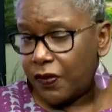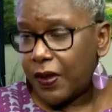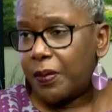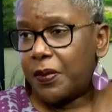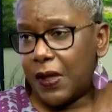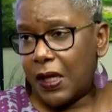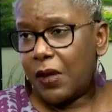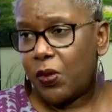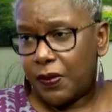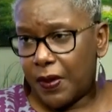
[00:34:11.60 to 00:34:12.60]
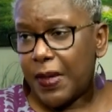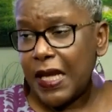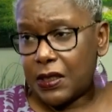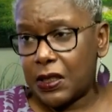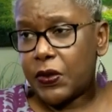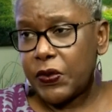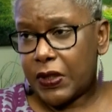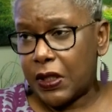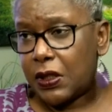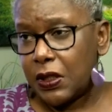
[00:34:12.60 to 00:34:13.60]
TLC. One of the girls there.
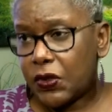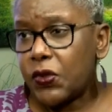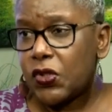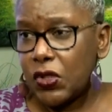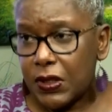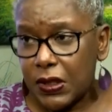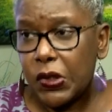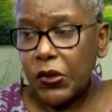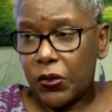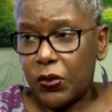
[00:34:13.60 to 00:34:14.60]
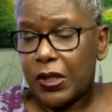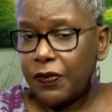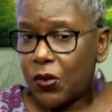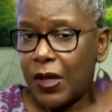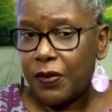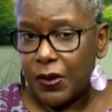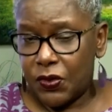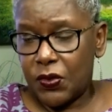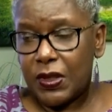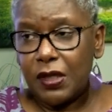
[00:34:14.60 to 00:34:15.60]
So she's, if you have,
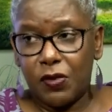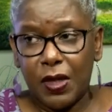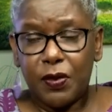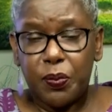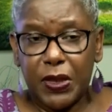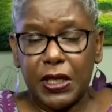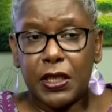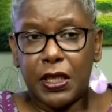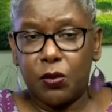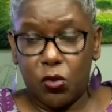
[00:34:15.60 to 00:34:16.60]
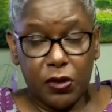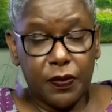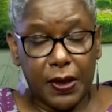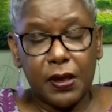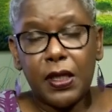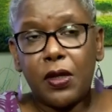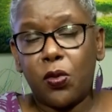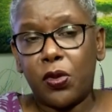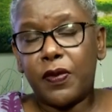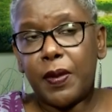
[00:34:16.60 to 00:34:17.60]
as you say, if you have a big name, one
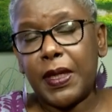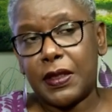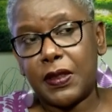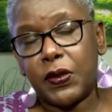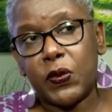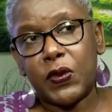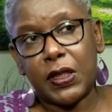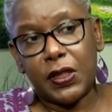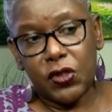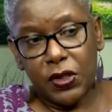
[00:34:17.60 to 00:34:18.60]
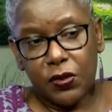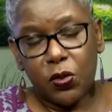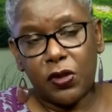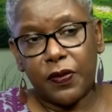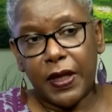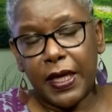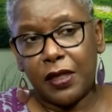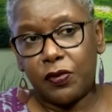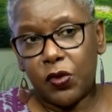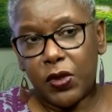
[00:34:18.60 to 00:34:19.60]
of them has sickle cell, and she's one of their
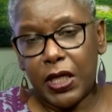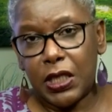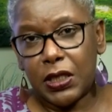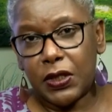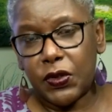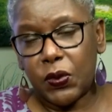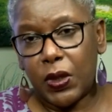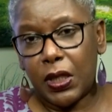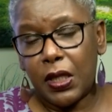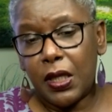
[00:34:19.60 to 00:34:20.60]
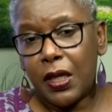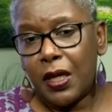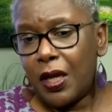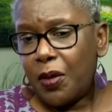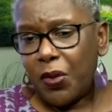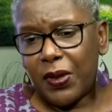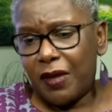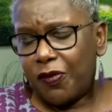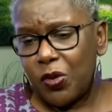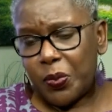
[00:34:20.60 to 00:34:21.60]
advocates as well.
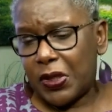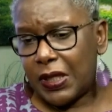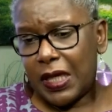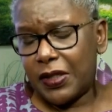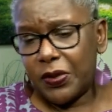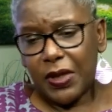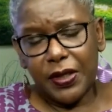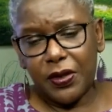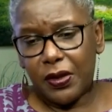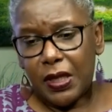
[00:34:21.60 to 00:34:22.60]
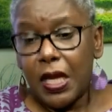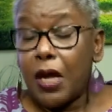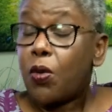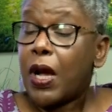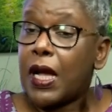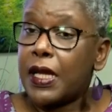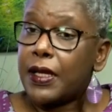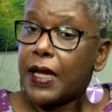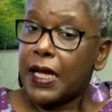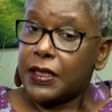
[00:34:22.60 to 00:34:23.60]
But they're footballers.
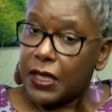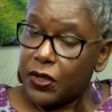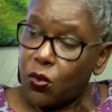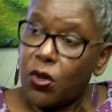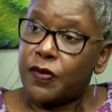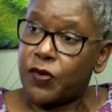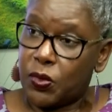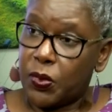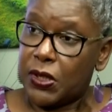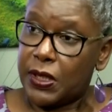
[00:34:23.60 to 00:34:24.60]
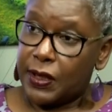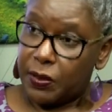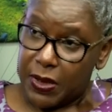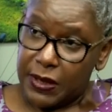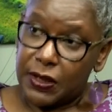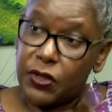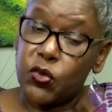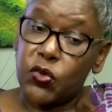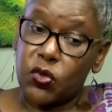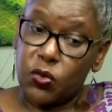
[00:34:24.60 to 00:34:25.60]
I tell you, one footballer in the past that
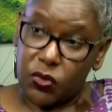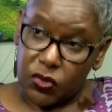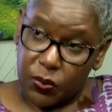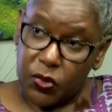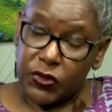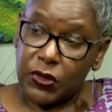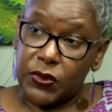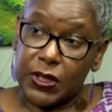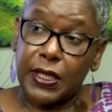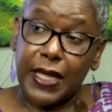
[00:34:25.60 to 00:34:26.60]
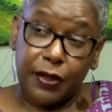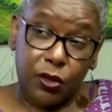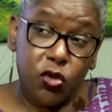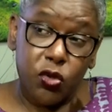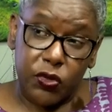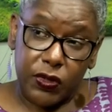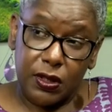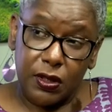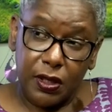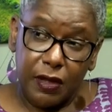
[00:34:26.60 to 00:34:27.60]
used to support sickle cell, Garth Crooks.